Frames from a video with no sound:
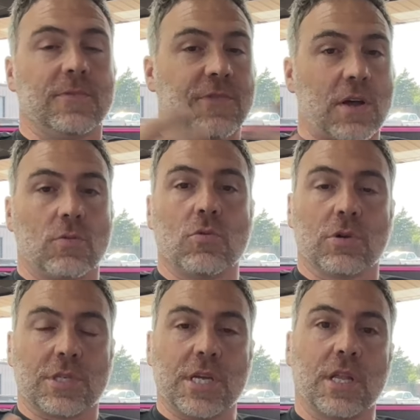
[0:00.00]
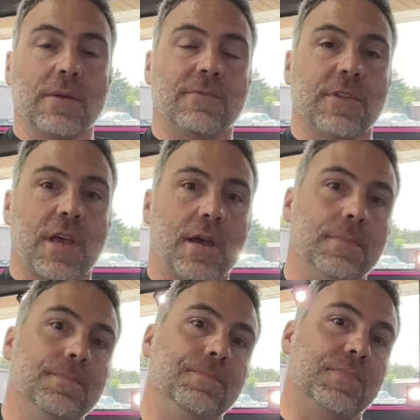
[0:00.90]
filed a warranty claim for that,
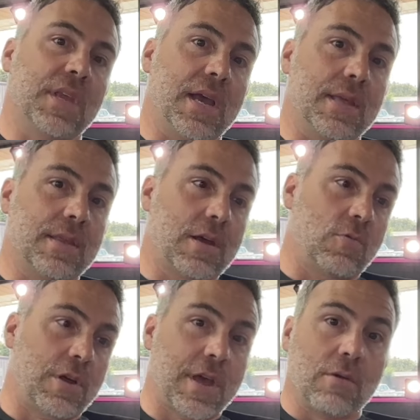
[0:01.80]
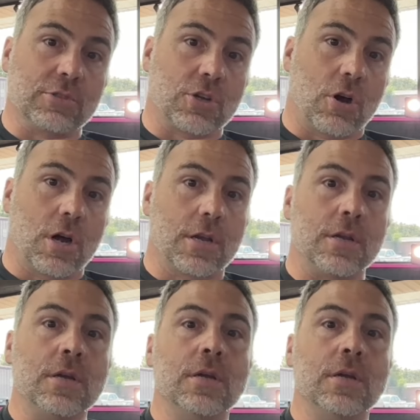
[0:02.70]
and then while that was gone,